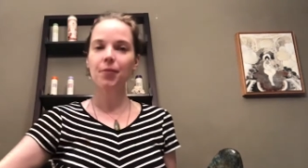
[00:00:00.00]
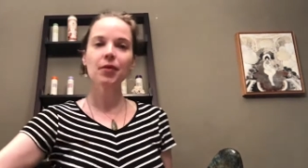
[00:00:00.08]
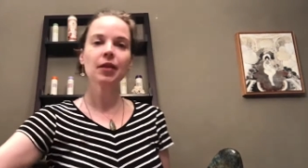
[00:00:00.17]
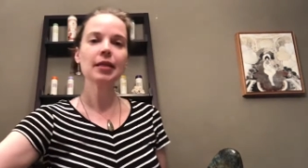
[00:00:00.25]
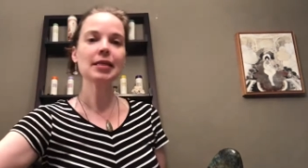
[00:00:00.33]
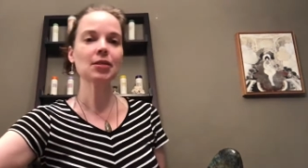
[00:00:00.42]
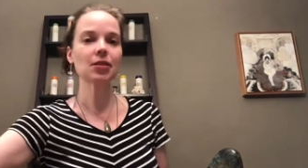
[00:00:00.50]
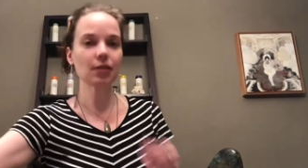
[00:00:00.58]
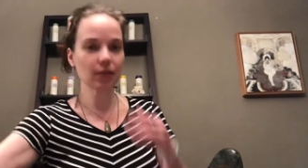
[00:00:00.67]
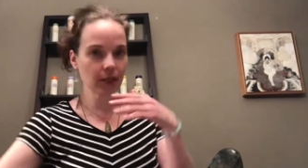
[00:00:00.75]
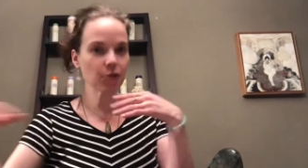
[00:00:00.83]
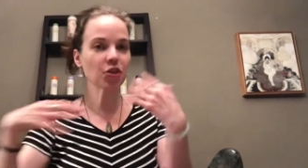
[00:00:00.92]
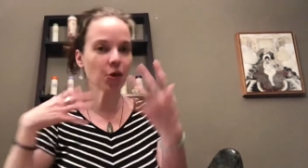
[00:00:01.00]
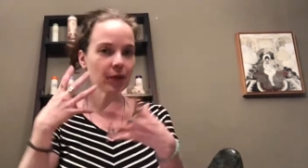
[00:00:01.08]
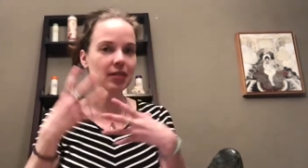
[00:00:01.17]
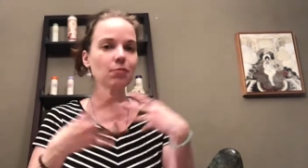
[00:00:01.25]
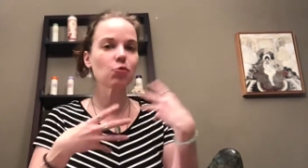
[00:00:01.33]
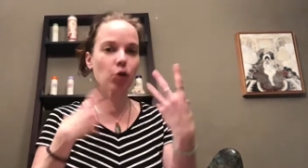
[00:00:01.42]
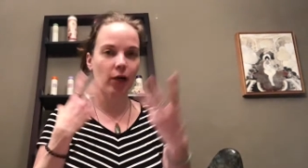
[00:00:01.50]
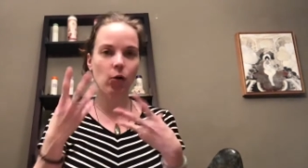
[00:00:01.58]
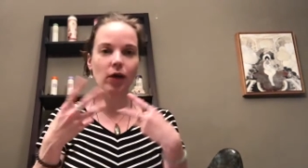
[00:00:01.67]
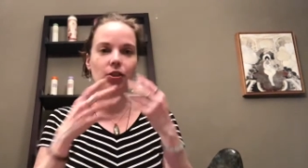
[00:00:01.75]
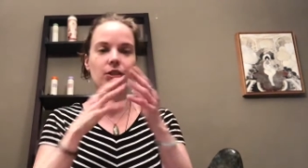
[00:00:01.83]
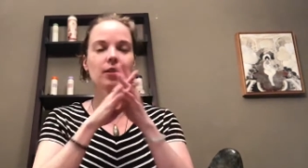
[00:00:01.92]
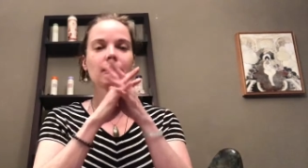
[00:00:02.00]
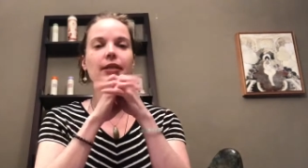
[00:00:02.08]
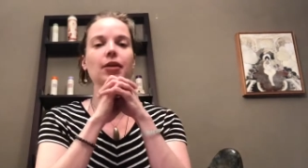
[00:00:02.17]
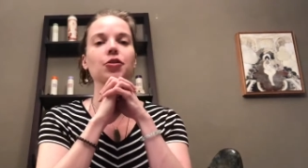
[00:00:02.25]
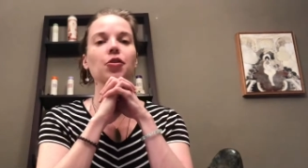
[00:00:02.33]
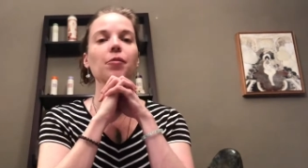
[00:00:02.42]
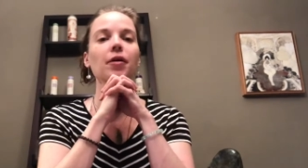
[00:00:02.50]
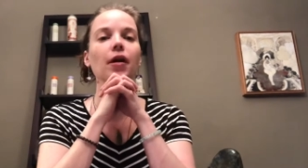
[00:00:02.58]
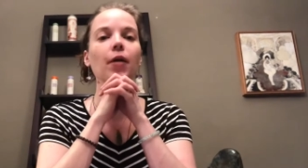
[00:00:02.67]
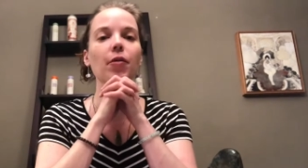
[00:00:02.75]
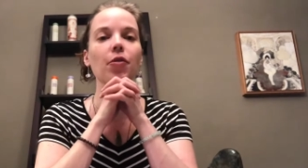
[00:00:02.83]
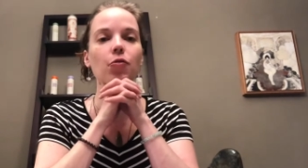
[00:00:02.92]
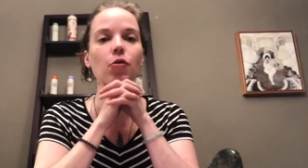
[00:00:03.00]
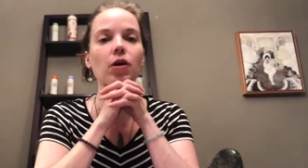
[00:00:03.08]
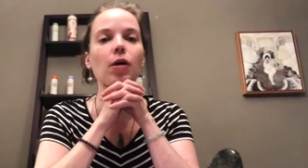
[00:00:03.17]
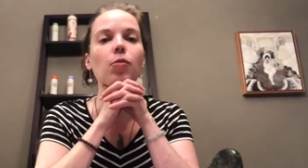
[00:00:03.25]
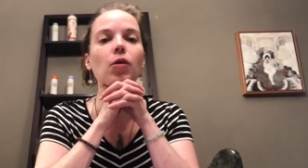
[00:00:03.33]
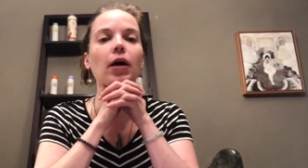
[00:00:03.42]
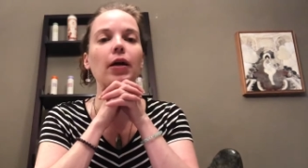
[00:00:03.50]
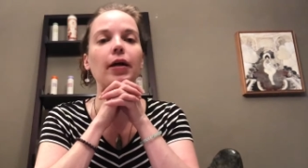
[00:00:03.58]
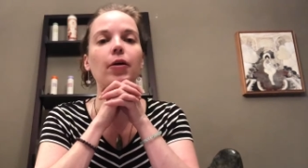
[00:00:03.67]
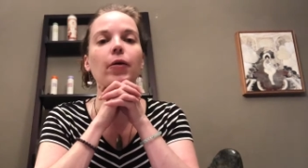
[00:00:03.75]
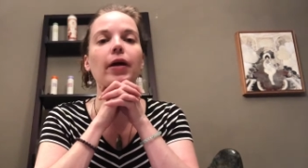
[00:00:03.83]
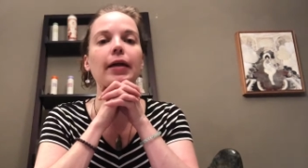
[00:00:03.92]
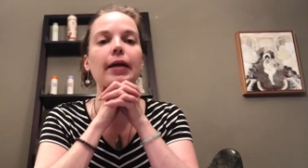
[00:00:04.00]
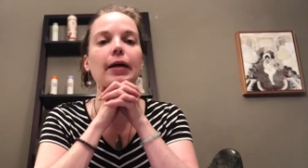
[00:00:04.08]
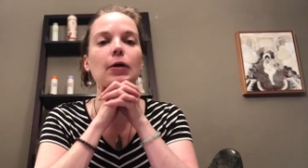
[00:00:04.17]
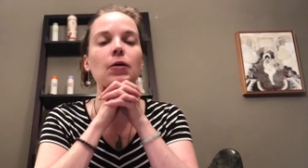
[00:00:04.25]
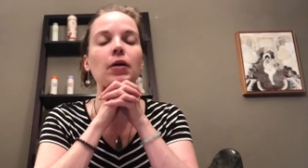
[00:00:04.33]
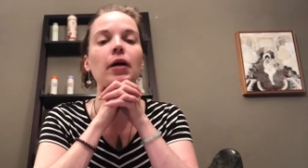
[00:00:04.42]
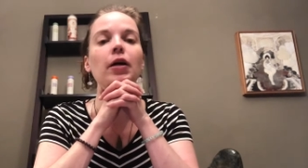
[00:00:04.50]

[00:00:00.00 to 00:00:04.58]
there's gonna be some trick questions here. So I'm gonna throw a couple out at you right now.